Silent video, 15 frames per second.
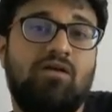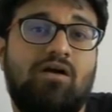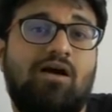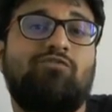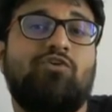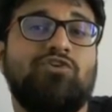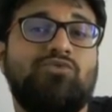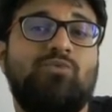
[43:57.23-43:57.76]

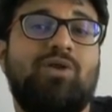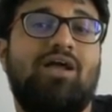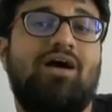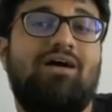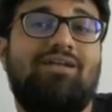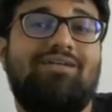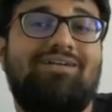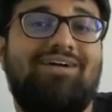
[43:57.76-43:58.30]
Of course, we
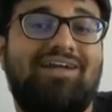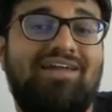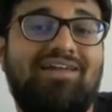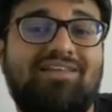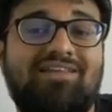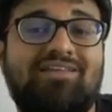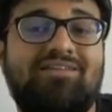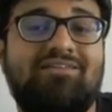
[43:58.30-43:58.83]
are
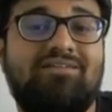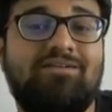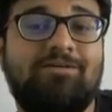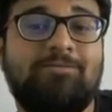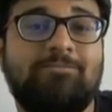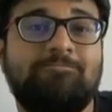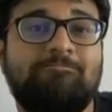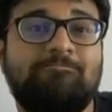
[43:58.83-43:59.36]
ahead in
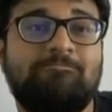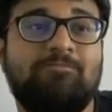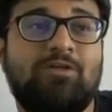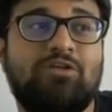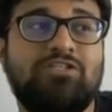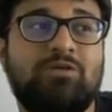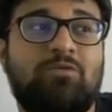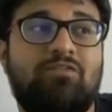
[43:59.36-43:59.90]
uh,
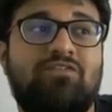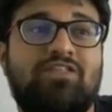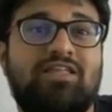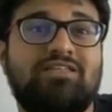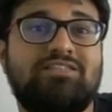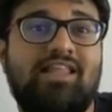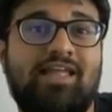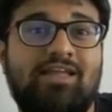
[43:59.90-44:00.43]
some of the
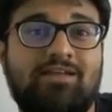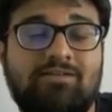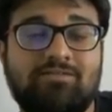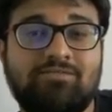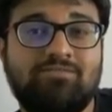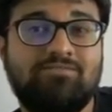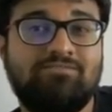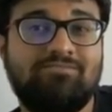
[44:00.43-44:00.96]
things like
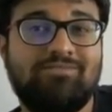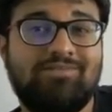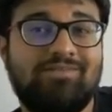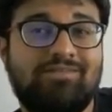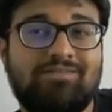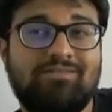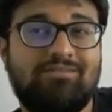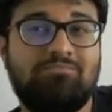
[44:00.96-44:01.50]

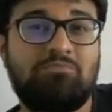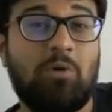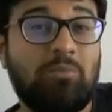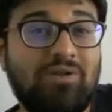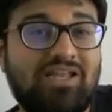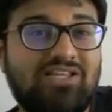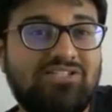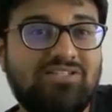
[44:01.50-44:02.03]

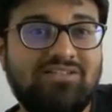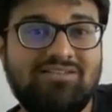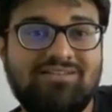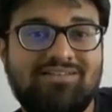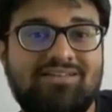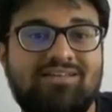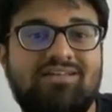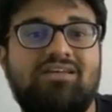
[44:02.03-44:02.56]
population.